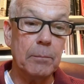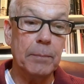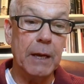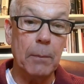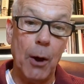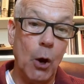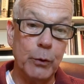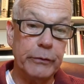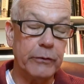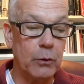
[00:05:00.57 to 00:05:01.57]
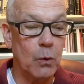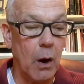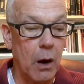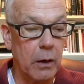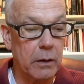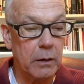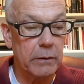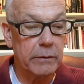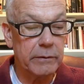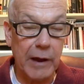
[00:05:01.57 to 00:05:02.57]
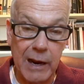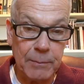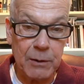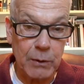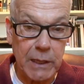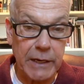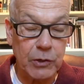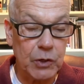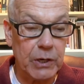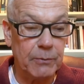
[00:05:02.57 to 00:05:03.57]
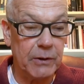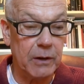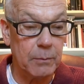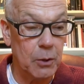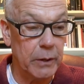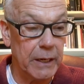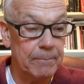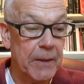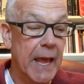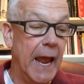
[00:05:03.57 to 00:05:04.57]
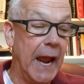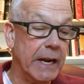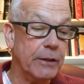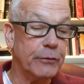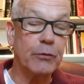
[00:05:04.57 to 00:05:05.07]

be opposed to our time in relationships and community. And it's